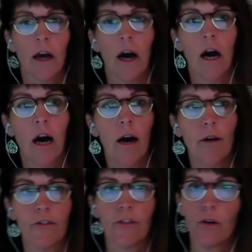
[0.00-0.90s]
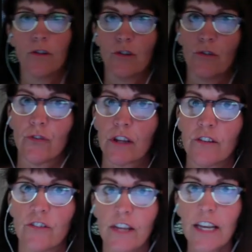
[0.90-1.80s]
So as you can
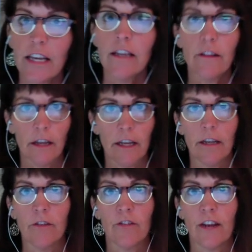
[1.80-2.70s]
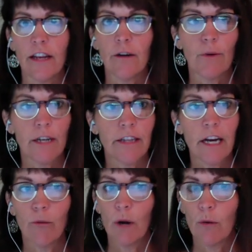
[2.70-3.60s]
see, they state it right
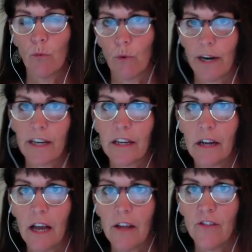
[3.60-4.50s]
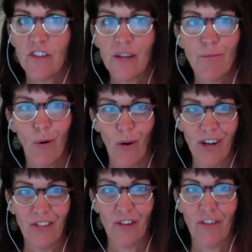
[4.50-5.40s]
there. We recognize the
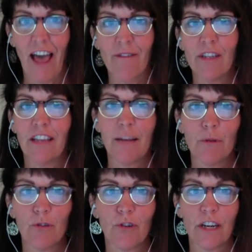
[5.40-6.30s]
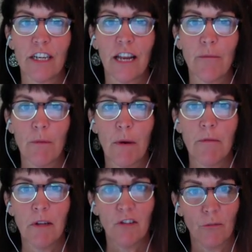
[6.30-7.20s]
importance of having label trade name amendments